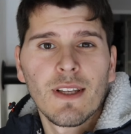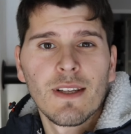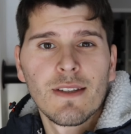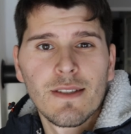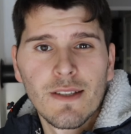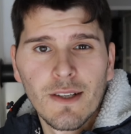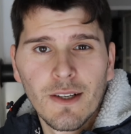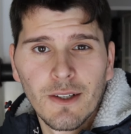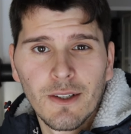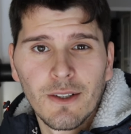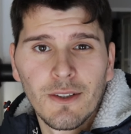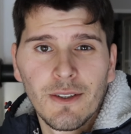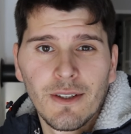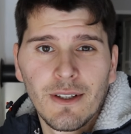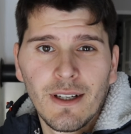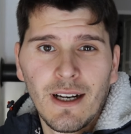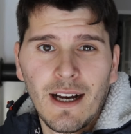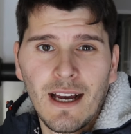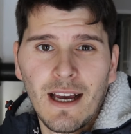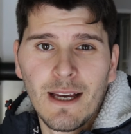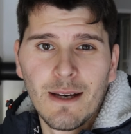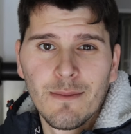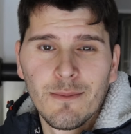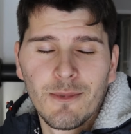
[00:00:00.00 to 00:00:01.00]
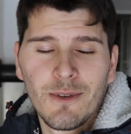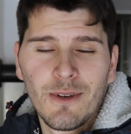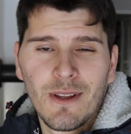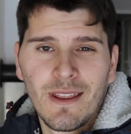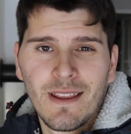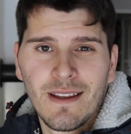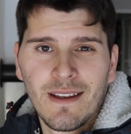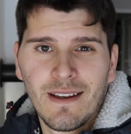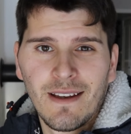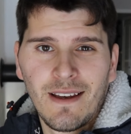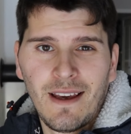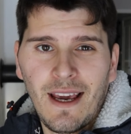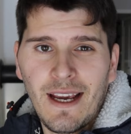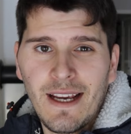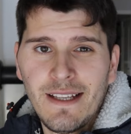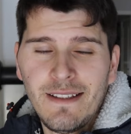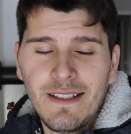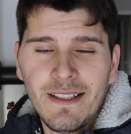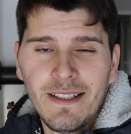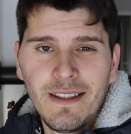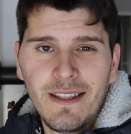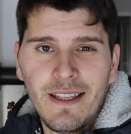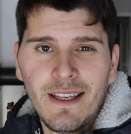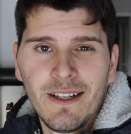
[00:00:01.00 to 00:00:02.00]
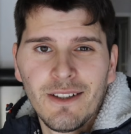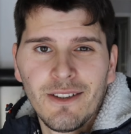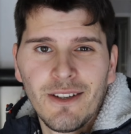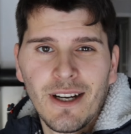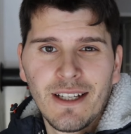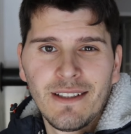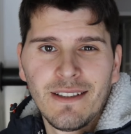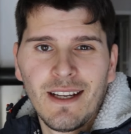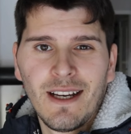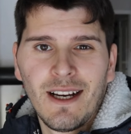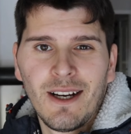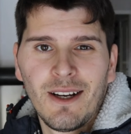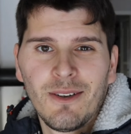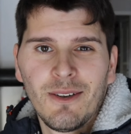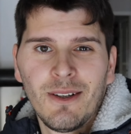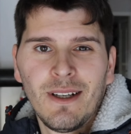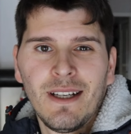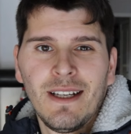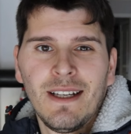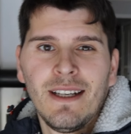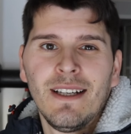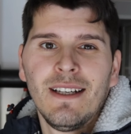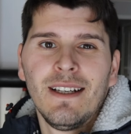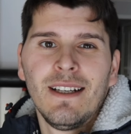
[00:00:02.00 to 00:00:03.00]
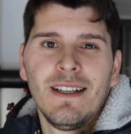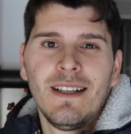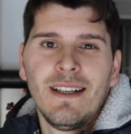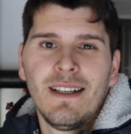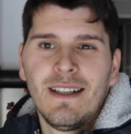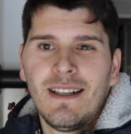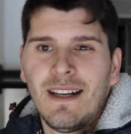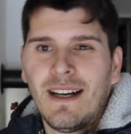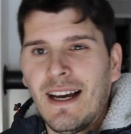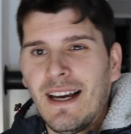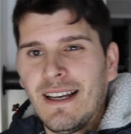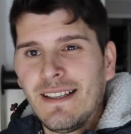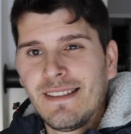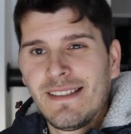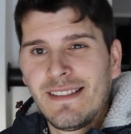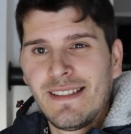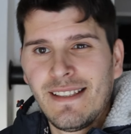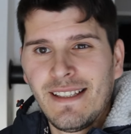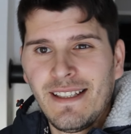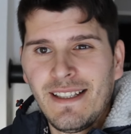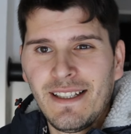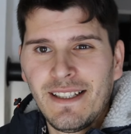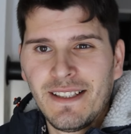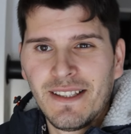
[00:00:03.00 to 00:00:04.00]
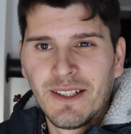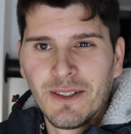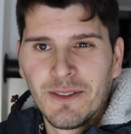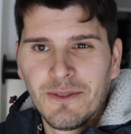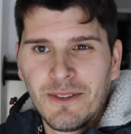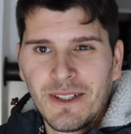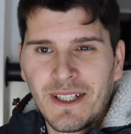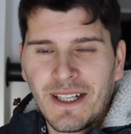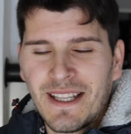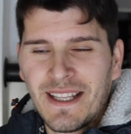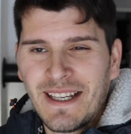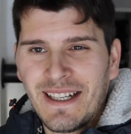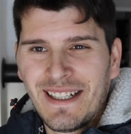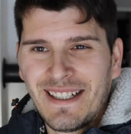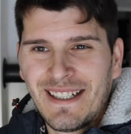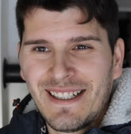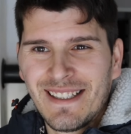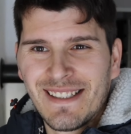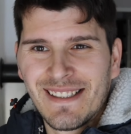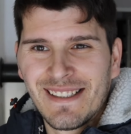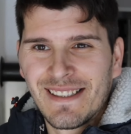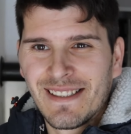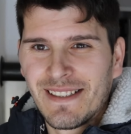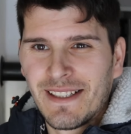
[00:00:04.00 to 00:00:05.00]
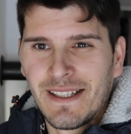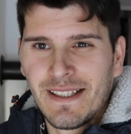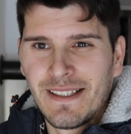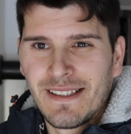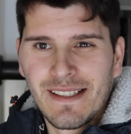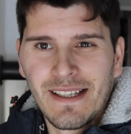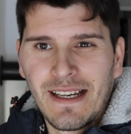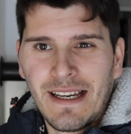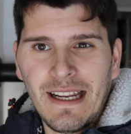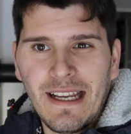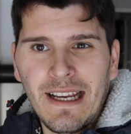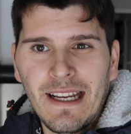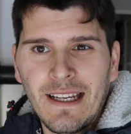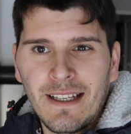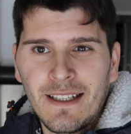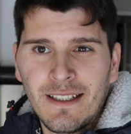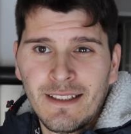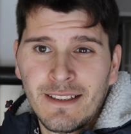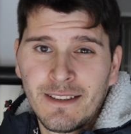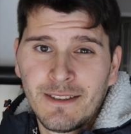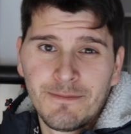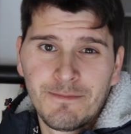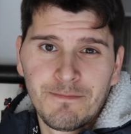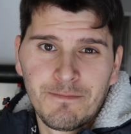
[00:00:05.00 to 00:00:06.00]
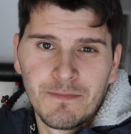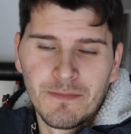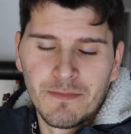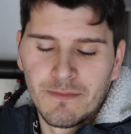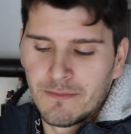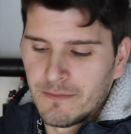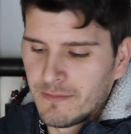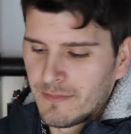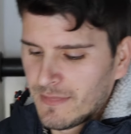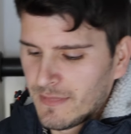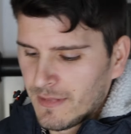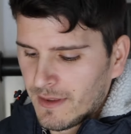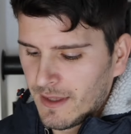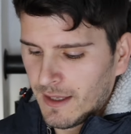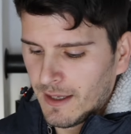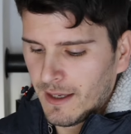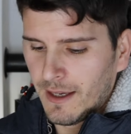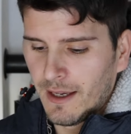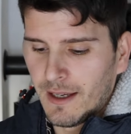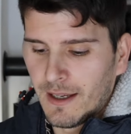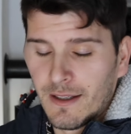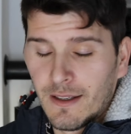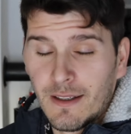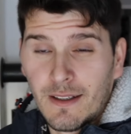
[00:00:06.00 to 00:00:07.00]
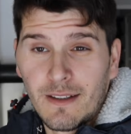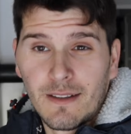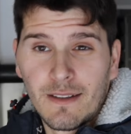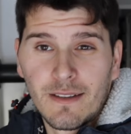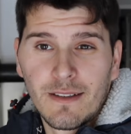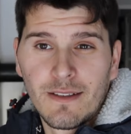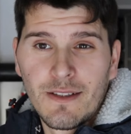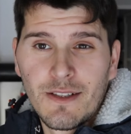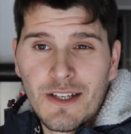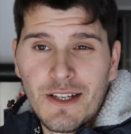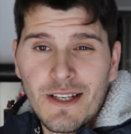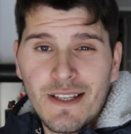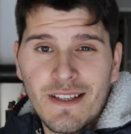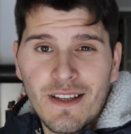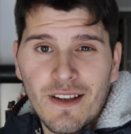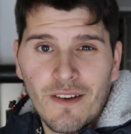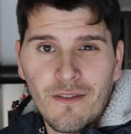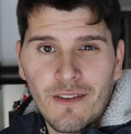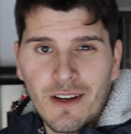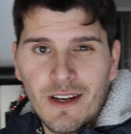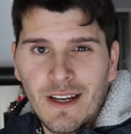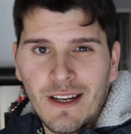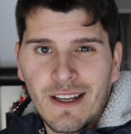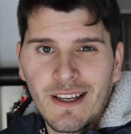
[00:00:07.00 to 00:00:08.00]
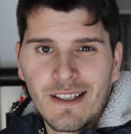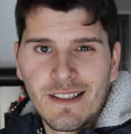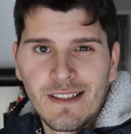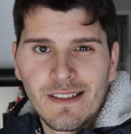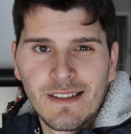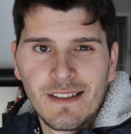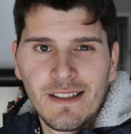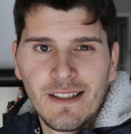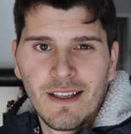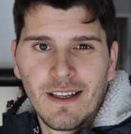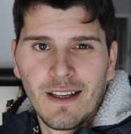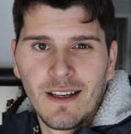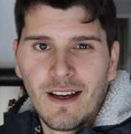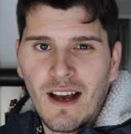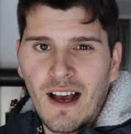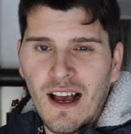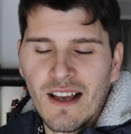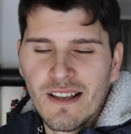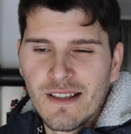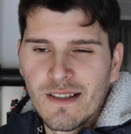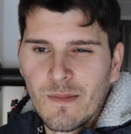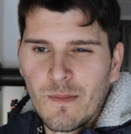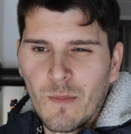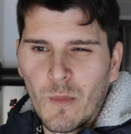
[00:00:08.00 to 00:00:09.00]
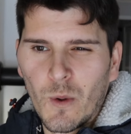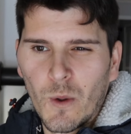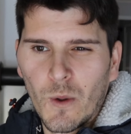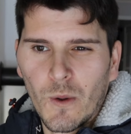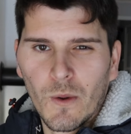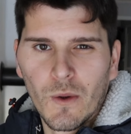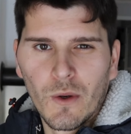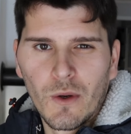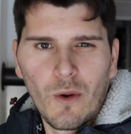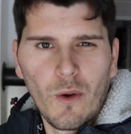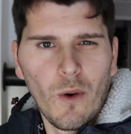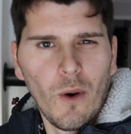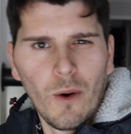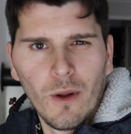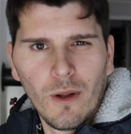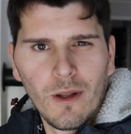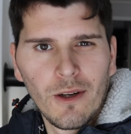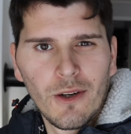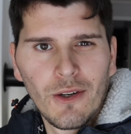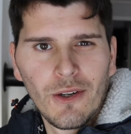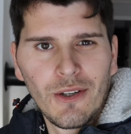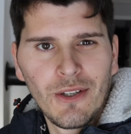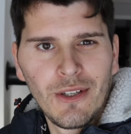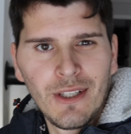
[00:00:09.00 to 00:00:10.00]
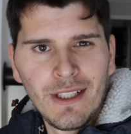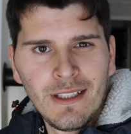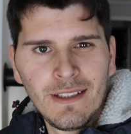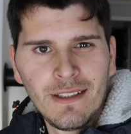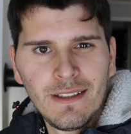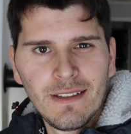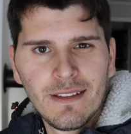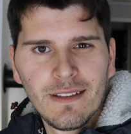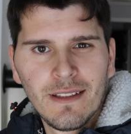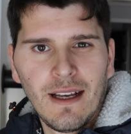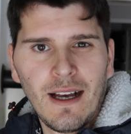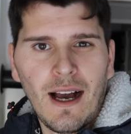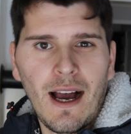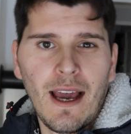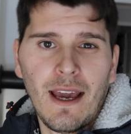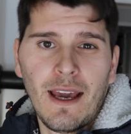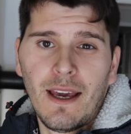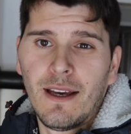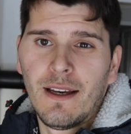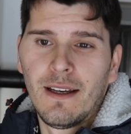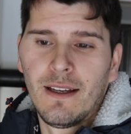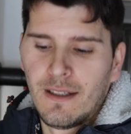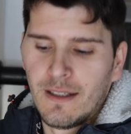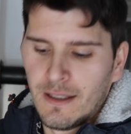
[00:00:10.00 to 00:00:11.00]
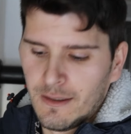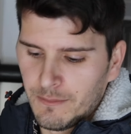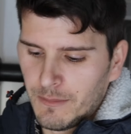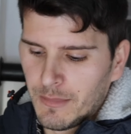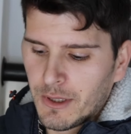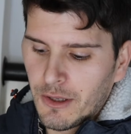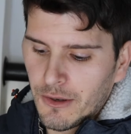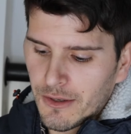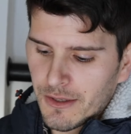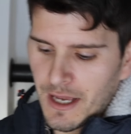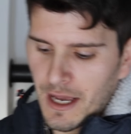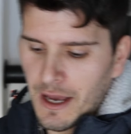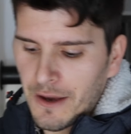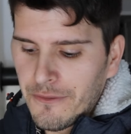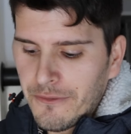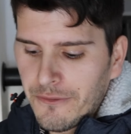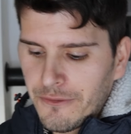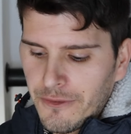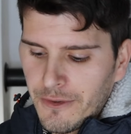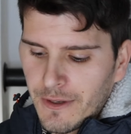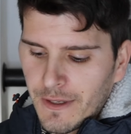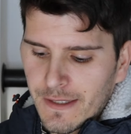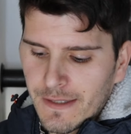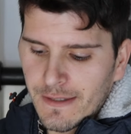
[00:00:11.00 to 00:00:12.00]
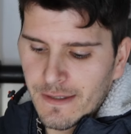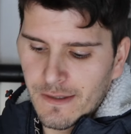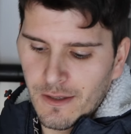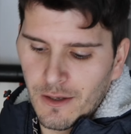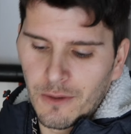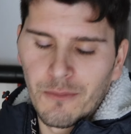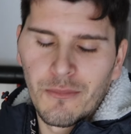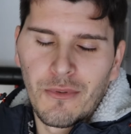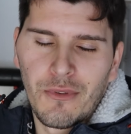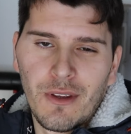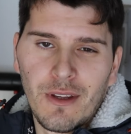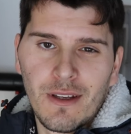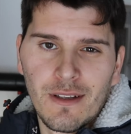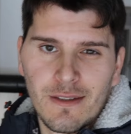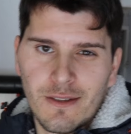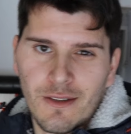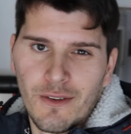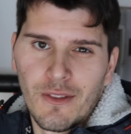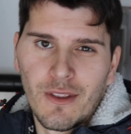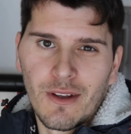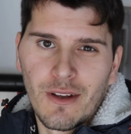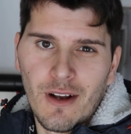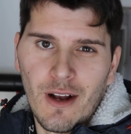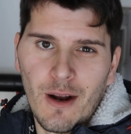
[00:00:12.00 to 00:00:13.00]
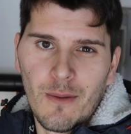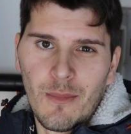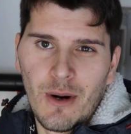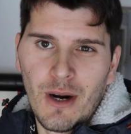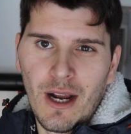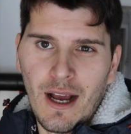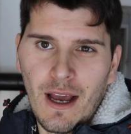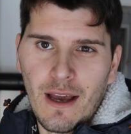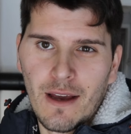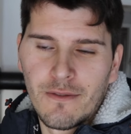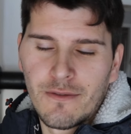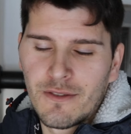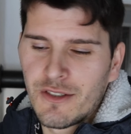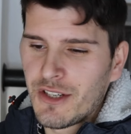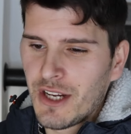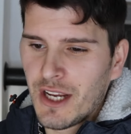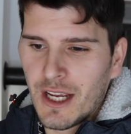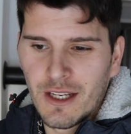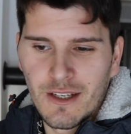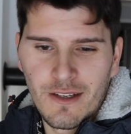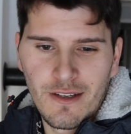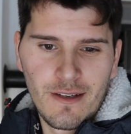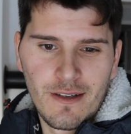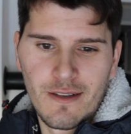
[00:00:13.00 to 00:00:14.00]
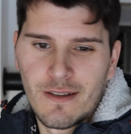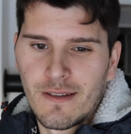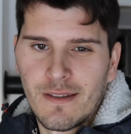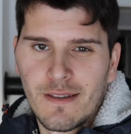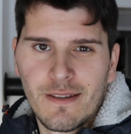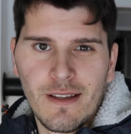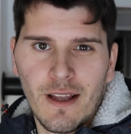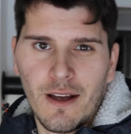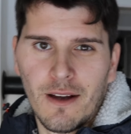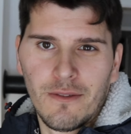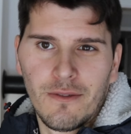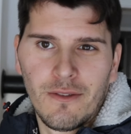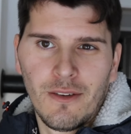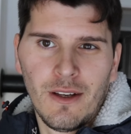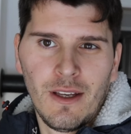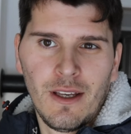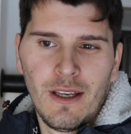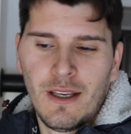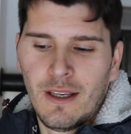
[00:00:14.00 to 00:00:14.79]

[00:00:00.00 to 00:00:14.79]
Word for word: so I am with the 80D right now I see it over there is, is clean. The G7X uh, has more color on it. I Because I fixed some things on the camera, I have changed stuff.